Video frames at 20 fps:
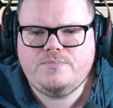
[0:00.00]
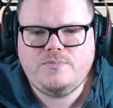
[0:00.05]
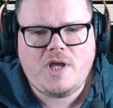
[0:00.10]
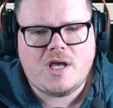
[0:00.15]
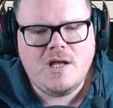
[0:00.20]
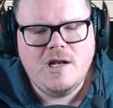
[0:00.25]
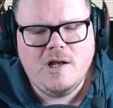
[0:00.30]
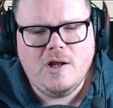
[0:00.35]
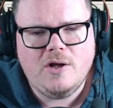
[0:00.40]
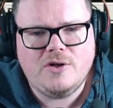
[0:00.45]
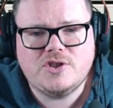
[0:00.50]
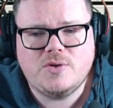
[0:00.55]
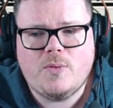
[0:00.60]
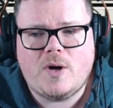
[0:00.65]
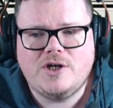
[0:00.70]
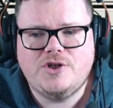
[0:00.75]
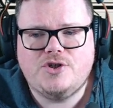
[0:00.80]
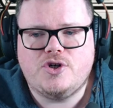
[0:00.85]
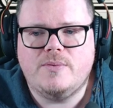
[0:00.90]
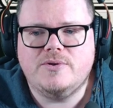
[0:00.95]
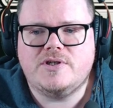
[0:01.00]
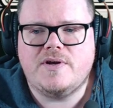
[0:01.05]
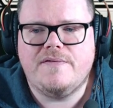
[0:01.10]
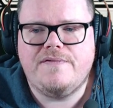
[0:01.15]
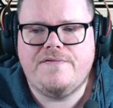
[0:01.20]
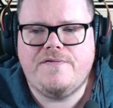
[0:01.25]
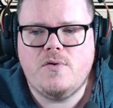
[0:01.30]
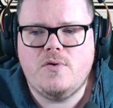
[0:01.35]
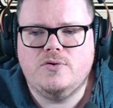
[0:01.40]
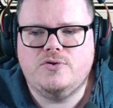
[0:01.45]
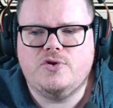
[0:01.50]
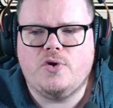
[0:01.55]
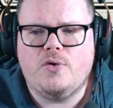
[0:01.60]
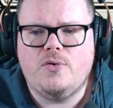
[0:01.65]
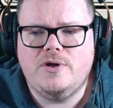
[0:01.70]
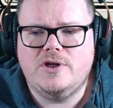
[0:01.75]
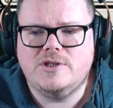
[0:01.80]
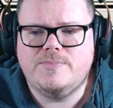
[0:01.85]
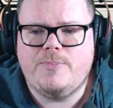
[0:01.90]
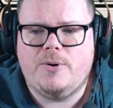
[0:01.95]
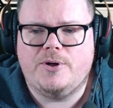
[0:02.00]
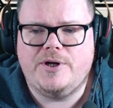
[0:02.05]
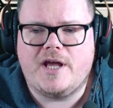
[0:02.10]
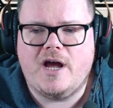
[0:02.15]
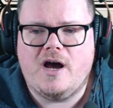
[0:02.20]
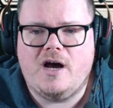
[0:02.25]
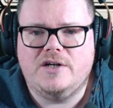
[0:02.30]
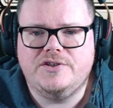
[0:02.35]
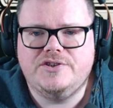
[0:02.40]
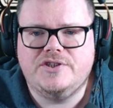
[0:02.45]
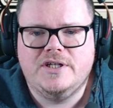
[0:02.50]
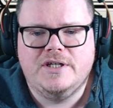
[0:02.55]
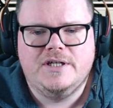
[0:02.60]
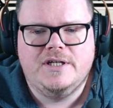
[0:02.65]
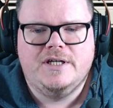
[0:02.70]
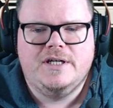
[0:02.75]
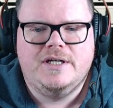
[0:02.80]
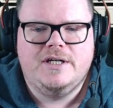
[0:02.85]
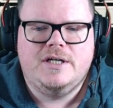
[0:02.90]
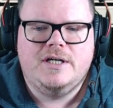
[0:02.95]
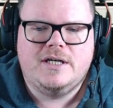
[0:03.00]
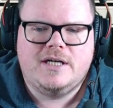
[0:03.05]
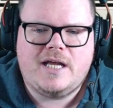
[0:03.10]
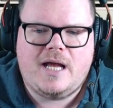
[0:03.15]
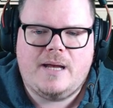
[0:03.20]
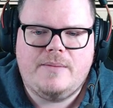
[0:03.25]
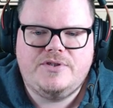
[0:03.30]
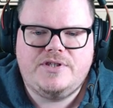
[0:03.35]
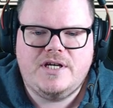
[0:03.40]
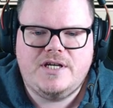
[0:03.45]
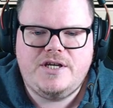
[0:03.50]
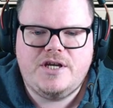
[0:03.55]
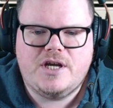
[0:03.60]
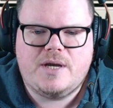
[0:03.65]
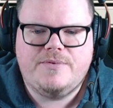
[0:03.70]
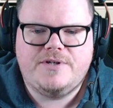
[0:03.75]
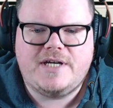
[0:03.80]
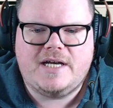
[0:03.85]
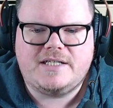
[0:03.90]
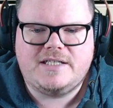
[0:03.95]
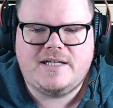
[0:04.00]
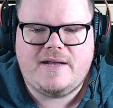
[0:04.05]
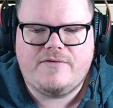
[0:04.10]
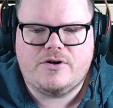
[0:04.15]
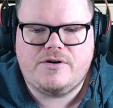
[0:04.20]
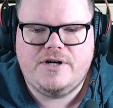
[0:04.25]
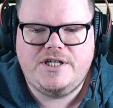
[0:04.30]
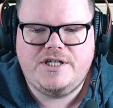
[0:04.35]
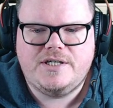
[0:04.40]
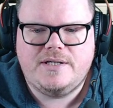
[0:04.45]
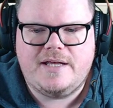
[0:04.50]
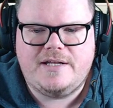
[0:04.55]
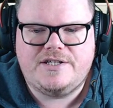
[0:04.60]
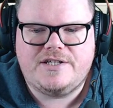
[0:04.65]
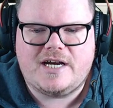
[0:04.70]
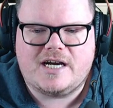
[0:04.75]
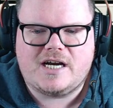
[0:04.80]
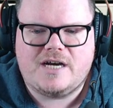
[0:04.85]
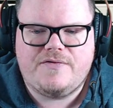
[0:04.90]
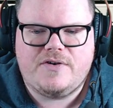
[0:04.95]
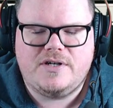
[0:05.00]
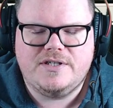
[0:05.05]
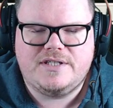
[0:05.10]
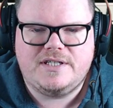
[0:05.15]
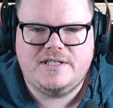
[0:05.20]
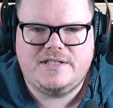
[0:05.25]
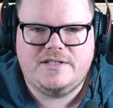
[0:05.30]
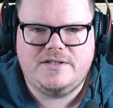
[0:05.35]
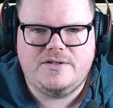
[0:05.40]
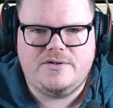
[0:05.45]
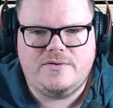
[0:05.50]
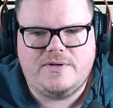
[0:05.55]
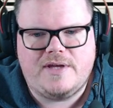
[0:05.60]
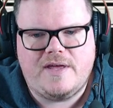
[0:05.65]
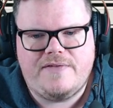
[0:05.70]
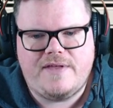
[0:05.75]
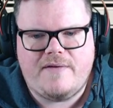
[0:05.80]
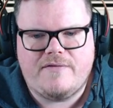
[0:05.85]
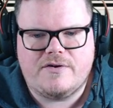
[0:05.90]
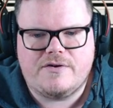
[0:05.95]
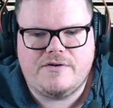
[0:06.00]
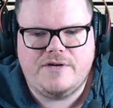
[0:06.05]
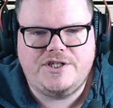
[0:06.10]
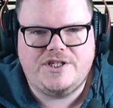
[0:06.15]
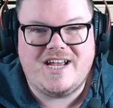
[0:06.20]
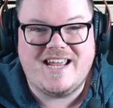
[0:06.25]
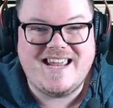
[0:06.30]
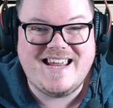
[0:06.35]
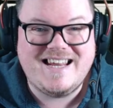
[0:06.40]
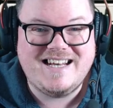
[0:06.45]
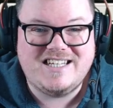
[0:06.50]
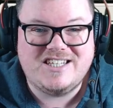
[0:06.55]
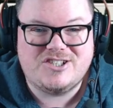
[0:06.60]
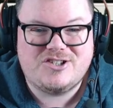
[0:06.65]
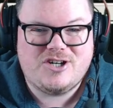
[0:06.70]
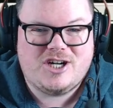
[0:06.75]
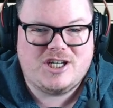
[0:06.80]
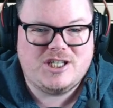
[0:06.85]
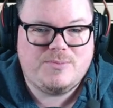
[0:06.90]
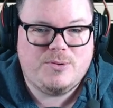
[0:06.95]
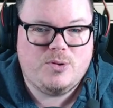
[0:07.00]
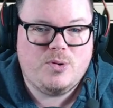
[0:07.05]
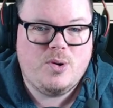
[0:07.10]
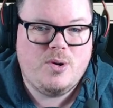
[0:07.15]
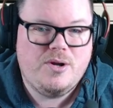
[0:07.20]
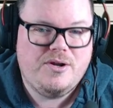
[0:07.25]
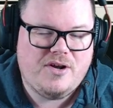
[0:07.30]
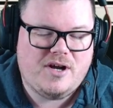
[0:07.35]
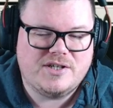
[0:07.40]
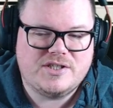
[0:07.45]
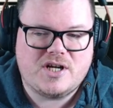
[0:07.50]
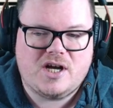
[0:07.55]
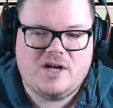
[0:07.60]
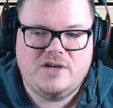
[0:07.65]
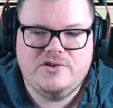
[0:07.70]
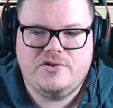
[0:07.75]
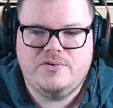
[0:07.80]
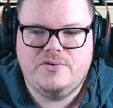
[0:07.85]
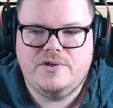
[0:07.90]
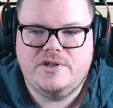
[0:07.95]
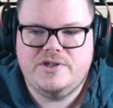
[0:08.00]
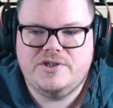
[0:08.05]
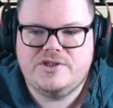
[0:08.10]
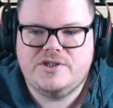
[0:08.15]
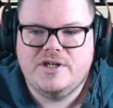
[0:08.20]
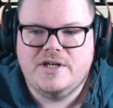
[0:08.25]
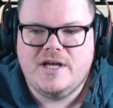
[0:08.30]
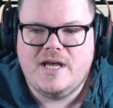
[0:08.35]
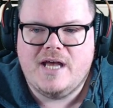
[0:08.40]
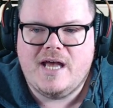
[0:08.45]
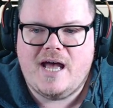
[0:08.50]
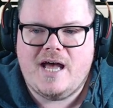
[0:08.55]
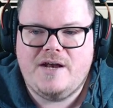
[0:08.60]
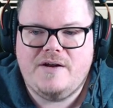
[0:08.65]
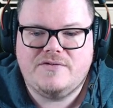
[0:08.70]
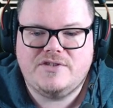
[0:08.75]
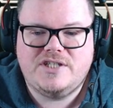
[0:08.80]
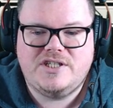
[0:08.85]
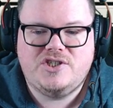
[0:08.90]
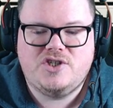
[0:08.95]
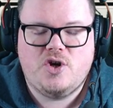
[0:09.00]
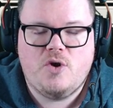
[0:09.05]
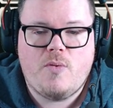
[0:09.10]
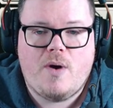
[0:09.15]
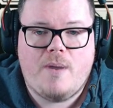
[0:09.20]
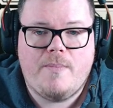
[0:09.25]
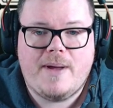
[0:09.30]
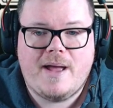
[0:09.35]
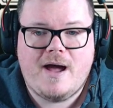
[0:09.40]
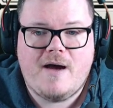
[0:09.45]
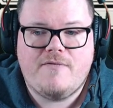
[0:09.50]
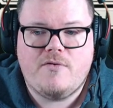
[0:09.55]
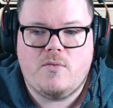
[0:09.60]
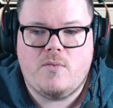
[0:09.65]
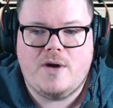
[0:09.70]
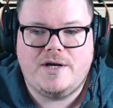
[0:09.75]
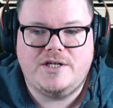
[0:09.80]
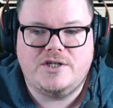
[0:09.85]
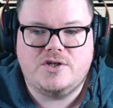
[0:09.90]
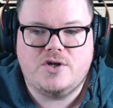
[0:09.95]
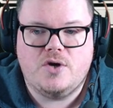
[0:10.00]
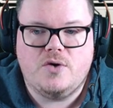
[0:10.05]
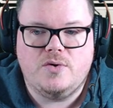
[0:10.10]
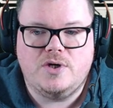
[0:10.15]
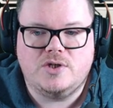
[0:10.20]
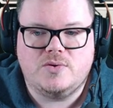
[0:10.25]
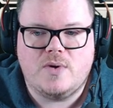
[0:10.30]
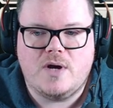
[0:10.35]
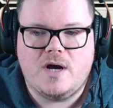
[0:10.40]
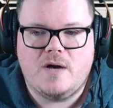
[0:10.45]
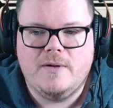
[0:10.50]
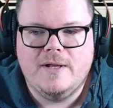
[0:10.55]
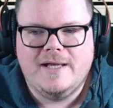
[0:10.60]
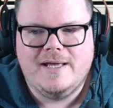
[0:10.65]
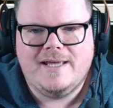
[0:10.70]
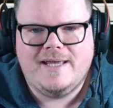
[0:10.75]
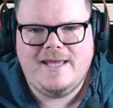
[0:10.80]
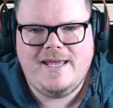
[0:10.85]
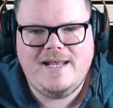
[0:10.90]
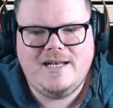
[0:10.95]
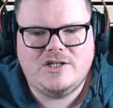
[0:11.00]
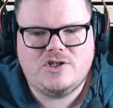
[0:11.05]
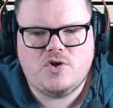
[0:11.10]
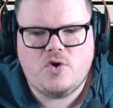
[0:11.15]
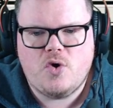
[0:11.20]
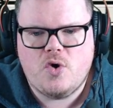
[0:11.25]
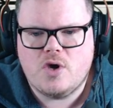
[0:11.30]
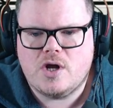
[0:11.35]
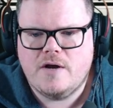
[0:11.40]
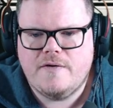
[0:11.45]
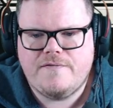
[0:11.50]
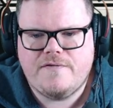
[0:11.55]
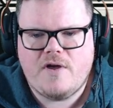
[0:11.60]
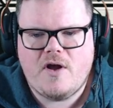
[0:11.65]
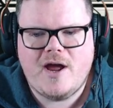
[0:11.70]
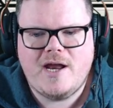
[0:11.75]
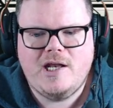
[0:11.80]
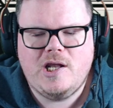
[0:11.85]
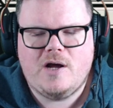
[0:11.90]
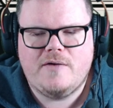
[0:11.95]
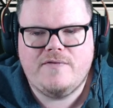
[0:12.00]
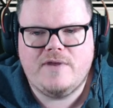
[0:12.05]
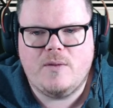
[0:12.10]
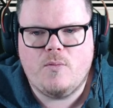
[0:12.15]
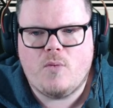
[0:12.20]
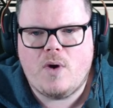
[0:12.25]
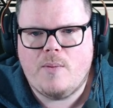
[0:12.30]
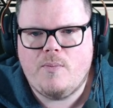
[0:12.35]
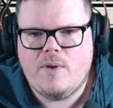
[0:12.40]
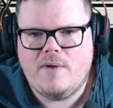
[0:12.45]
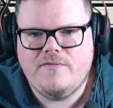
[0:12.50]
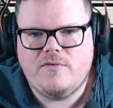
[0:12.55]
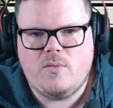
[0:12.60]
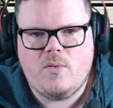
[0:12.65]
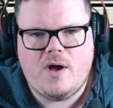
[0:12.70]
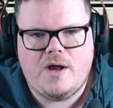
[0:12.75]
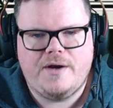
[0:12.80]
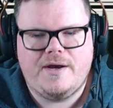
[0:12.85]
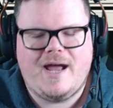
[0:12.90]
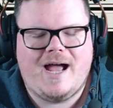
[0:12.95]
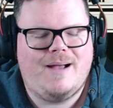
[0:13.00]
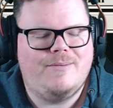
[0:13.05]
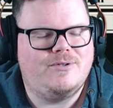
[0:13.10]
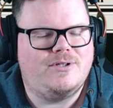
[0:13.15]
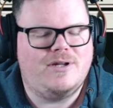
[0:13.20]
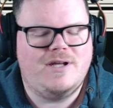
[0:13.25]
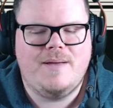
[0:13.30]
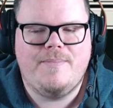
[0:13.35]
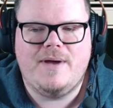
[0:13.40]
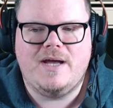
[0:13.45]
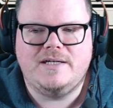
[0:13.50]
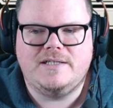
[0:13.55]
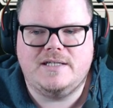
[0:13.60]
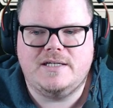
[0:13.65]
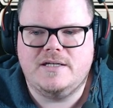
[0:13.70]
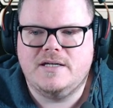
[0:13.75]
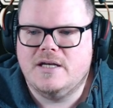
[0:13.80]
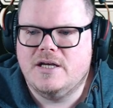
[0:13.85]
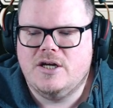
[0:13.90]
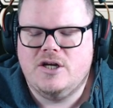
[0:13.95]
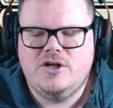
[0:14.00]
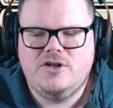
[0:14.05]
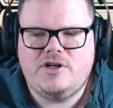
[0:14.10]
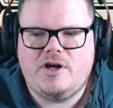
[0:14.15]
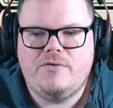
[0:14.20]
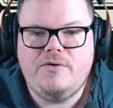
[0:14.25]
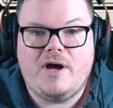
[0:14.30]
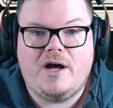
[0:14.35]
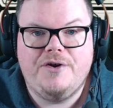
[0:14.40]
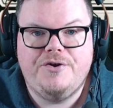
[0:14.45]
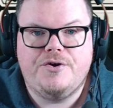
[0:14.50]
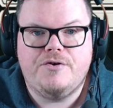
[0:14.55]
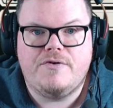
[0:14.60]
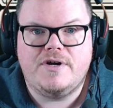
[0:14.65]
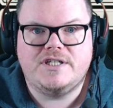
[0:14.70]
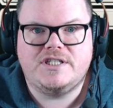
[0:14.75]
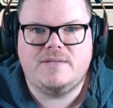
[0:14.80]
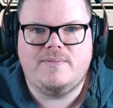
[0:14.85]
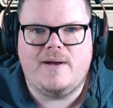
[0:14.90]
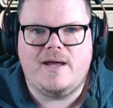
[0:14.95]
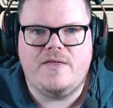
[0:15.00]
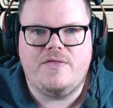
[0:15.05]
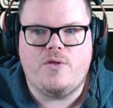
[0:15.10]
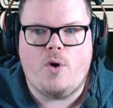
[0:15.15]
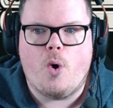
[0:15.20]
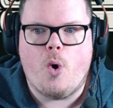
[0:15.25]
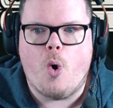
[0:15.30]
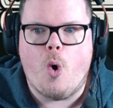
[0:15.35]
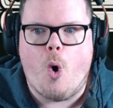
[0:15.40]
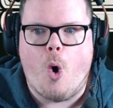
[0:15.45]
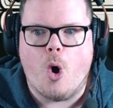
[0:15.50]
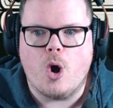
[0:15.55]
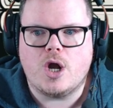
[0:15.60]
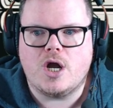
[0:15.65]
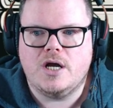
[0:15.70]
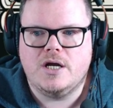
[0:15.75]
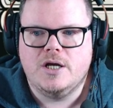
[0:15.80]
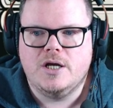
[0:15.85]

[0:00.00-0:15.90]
lots of 1-drops for Dauntless Bodyguard. Comes in, you can protect another creature, then sacrifice this to give the other creature indestructible. Nice card, Dauntless. And obviously 2-1 powerful 1 is cool as well. Healer's Hawk, flying lifelink, 1-1 for 1, absolutely amazing. Don't underestimate the Hawk.